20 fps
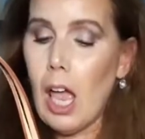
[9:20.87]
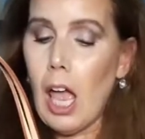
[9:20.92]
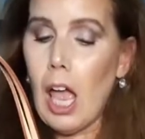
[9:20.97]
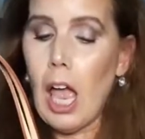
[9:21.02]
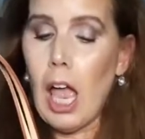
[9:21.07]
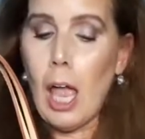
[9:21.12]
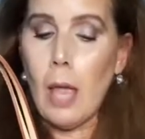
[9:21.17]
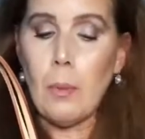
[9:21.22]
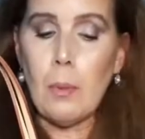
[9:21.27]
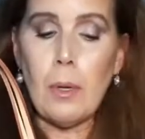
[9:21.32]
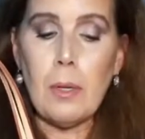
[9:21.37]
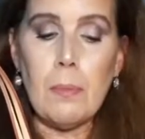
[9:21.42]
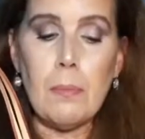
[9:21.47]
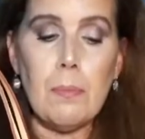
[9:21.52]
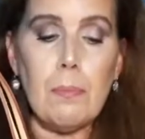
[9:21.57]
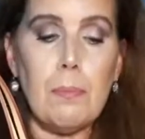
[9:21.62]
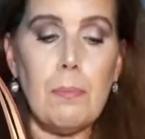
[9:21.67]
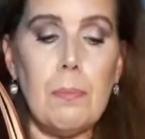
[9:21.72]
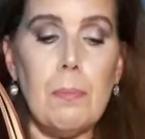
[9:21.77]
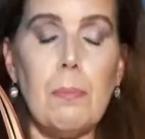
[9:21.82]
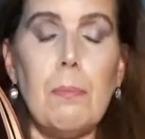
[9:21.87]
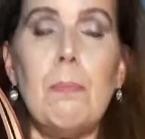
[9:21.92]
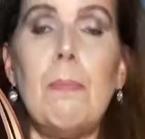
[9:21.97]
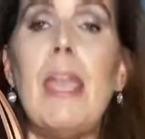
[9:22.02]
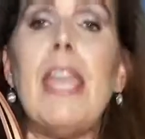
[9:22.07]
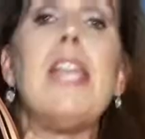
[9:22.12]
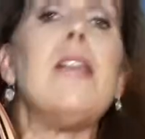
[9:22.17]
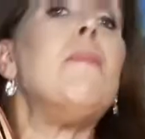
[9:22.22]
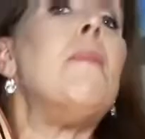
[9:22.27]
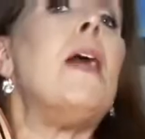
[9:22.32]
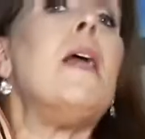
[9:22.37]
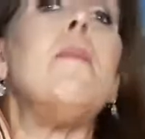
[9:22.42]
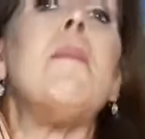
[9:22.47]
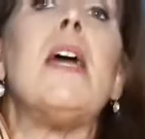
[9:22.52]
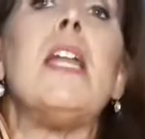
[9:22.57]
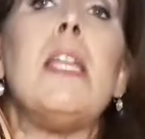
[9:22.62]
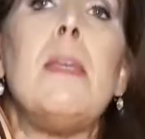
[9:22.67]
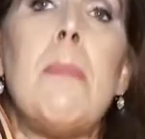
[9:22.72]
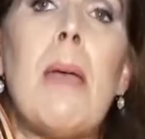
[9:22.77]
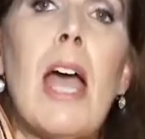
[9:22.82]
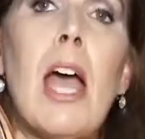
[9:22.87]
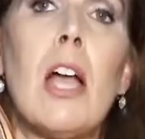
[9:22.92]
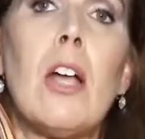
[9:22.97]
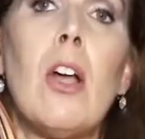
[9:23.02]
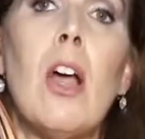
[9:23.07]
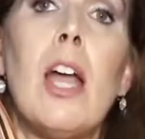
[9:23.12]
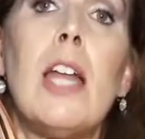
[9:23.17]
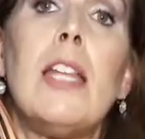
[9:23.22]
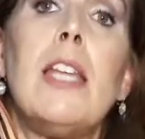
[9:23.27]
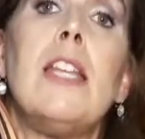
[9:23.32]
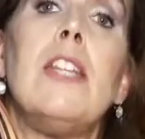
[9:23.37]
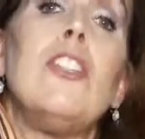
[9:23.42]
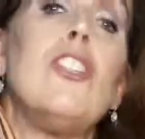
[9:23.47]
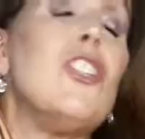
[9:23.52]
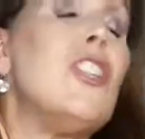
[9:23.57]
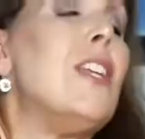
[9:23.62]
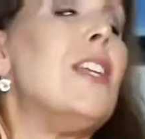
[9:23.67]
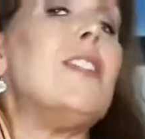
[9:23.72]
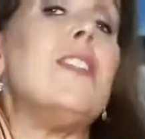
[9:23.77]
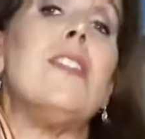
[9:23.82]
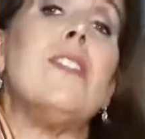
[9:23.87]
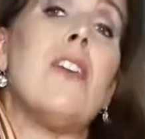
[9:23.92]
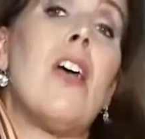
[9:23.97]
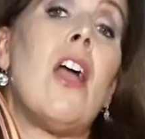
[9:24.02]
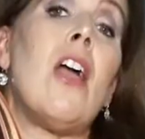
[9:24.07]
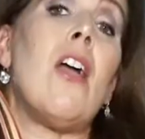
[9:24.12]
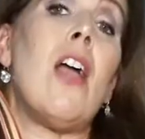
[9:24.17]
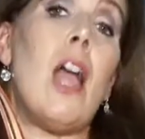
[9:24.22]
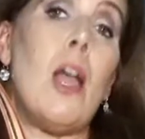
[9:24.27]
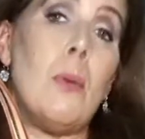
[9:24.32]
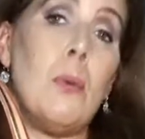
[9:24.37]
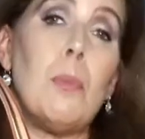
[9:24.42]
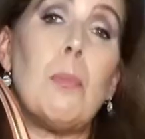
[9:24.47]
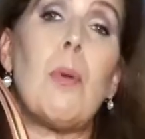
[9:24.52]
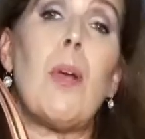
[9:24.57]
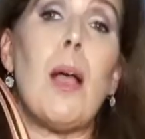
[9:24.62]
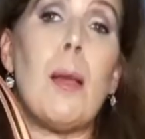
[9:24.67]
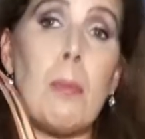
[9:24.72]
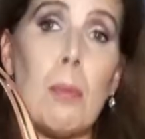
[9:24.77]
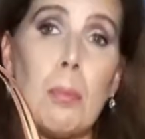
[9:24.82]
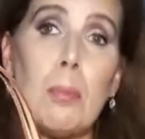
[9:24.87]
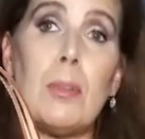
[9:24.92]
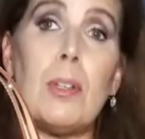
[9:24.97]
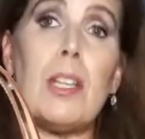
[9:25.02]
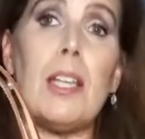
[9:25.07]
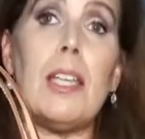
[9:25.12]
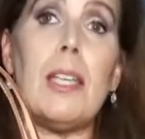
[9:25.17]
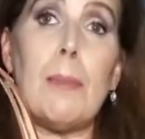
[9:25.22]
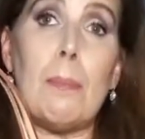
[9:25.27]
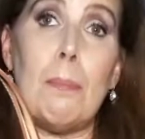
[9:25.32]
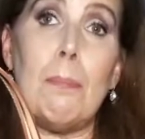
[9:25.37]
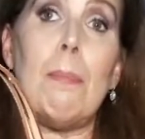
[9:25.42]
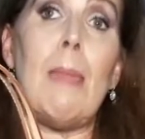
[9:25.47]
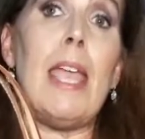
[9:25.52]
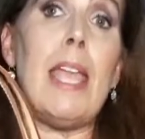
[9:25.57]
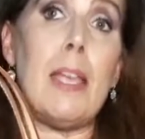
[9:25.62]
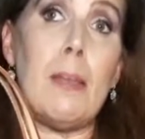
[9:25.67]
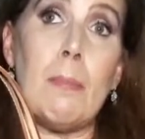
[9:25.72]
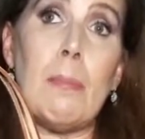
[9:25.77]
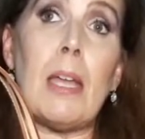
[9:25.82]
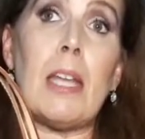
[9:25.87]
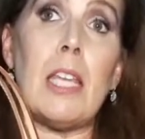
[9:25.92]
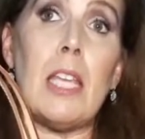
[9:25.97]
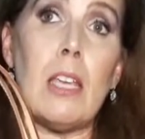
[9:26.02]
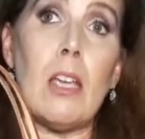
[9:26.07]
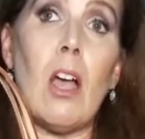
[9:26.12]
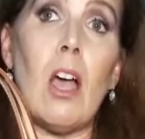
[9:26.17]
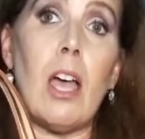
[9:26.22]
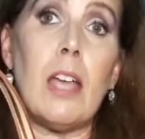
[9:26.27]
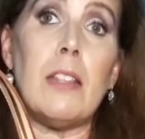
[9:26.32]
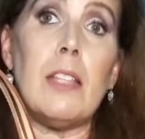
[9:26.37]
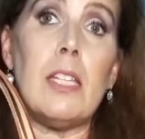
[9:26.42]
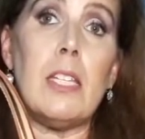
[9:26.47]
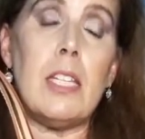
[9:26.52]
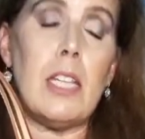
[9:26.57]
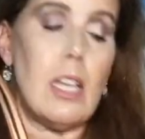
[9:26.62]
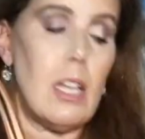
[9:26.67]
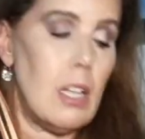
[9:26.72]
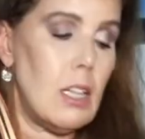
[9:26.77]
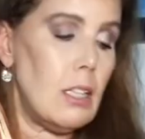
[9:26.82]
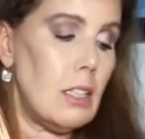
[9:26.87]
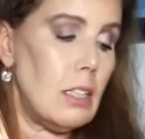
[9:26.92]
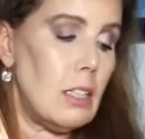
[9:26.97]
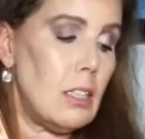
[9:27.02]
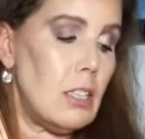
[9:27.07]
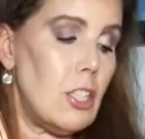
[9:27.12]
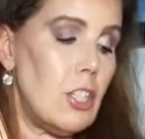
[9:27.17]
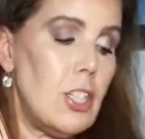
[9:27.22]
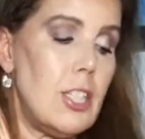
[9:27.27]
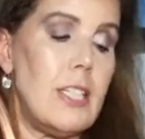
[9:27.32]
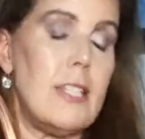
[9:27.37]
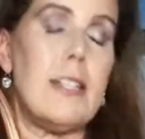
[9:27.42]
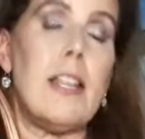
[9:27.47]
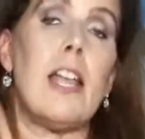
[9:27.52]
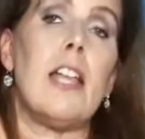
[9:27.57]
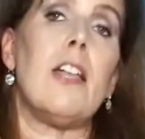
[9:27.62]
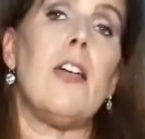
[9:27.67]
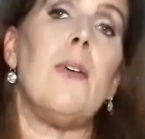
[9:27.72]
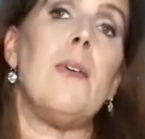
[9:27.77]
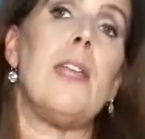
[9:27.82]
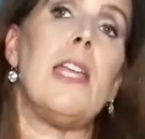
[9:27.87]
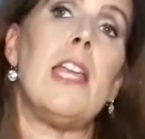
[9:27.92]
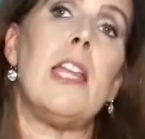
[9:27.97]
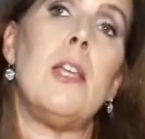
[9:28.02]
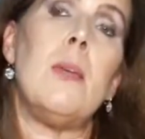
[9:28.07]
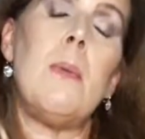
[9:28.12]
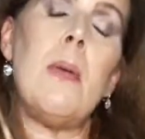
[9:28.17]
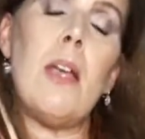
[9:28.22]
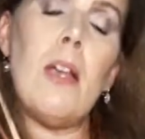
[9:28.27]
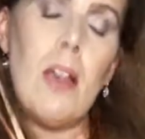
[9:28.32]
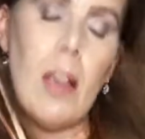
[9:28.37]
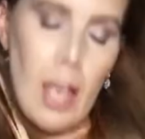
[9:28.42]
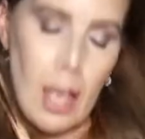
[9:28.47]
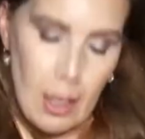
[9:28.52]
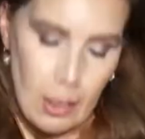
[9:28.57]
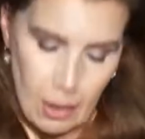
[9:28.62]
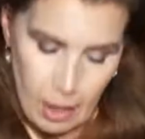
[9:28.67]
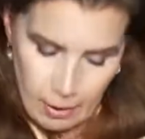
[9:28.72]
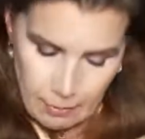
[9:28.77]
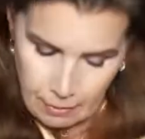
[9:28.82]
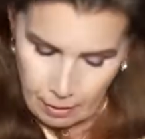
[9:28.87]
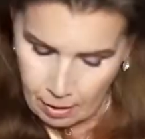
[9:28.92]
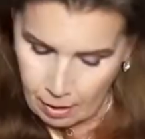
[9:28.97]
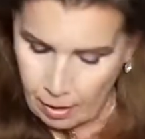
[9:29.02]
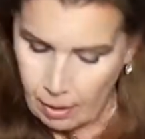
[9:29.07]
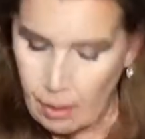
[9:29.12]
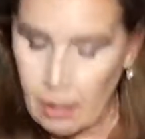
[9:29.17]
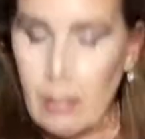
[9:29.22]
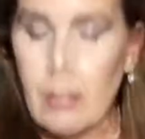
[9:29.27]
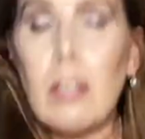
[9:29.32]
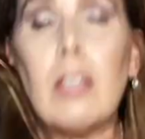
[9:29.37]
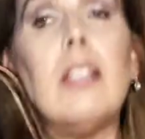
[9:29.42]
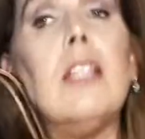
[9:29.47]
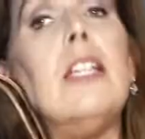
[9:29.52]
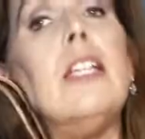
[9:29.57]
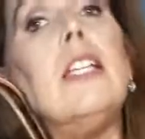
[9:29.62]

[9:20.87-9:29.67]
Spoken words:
I would make my money back on it, and chances are I would probably make money on the deal. She's not going anywhere. I love her.